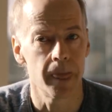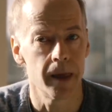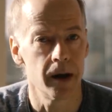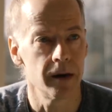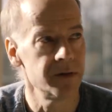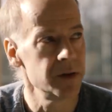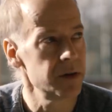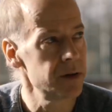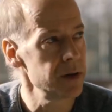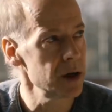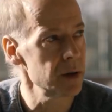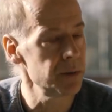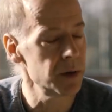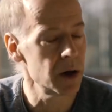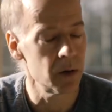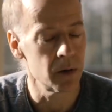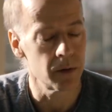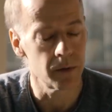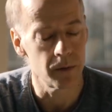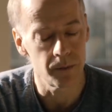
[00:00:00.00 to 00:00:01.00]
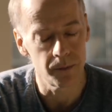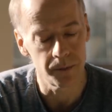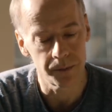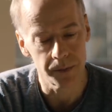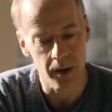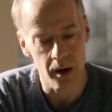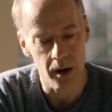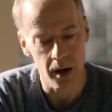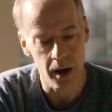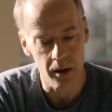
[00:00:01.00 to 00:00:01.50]
And if you think
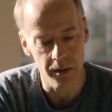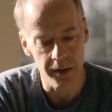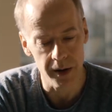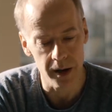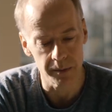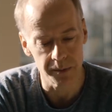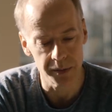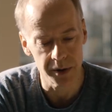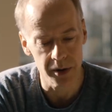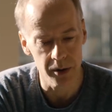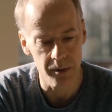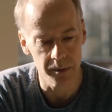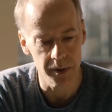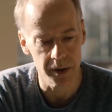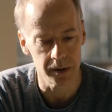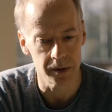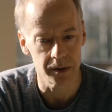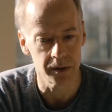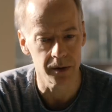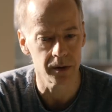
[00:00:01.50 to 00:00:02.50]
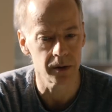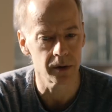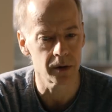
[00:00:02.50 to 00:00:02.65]
about how that pyramid